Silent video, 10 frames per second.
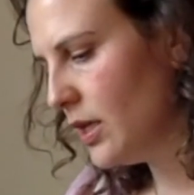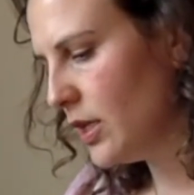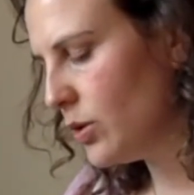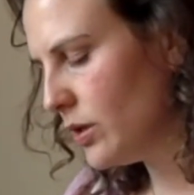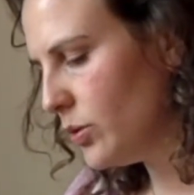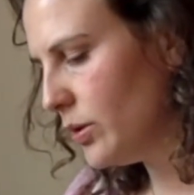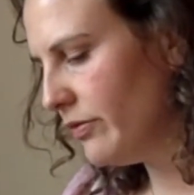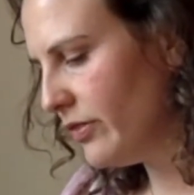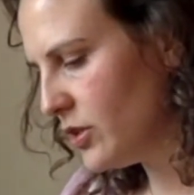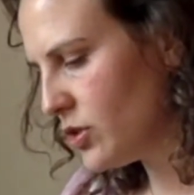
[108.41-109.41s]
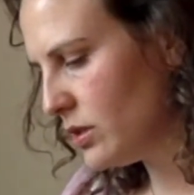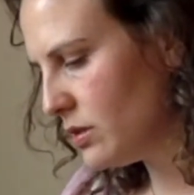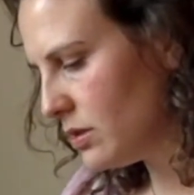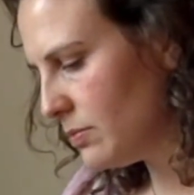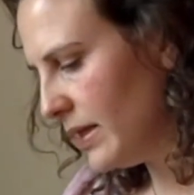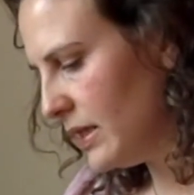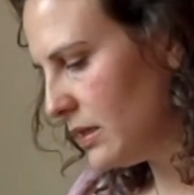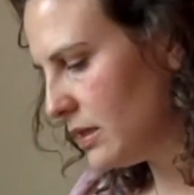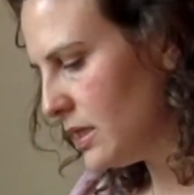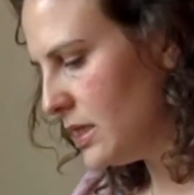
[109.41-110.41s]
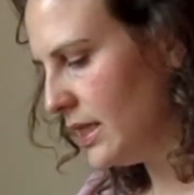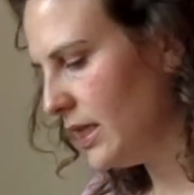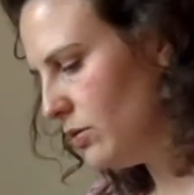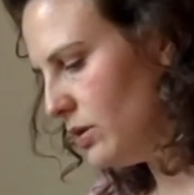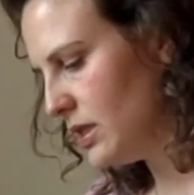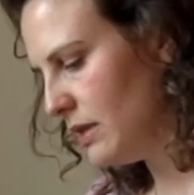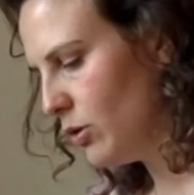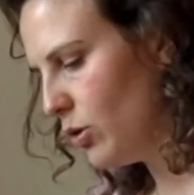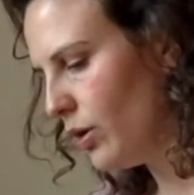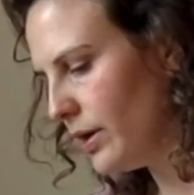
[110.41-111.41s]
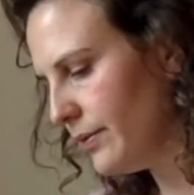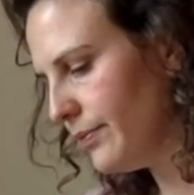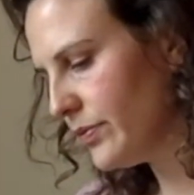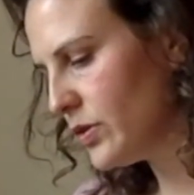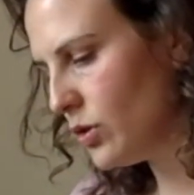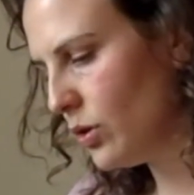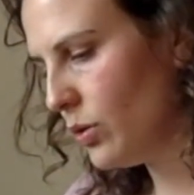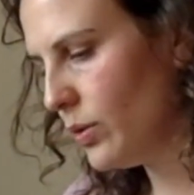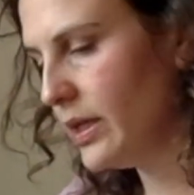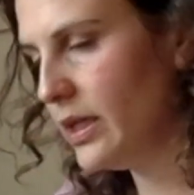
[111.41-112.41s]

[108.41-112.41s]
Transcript: you can do inversions but stay on the same chord. So